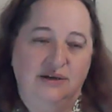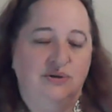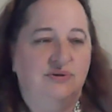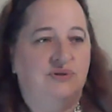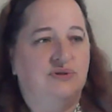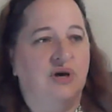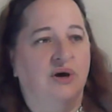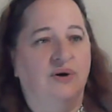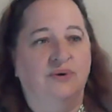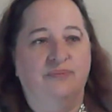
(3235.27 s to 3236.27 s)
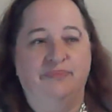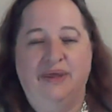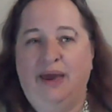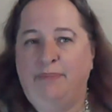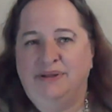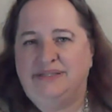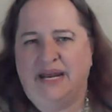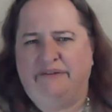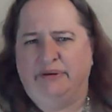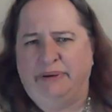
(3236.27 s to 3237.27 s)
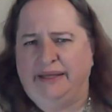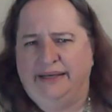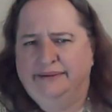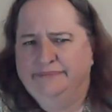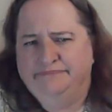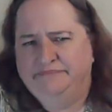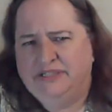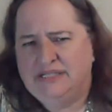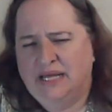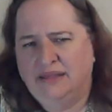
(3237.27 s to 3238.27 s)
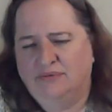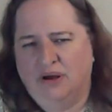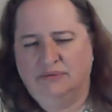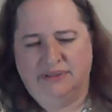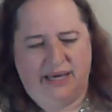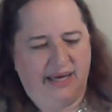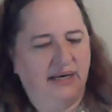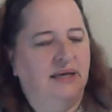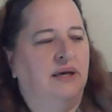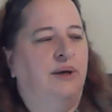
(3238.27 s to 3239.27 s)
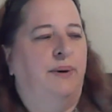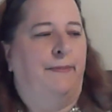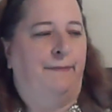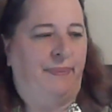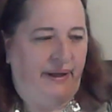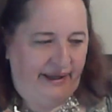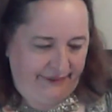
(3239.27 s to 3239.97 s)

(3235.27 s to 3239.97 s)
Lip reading: So it happens to everybody. There's nothing wrong with that. But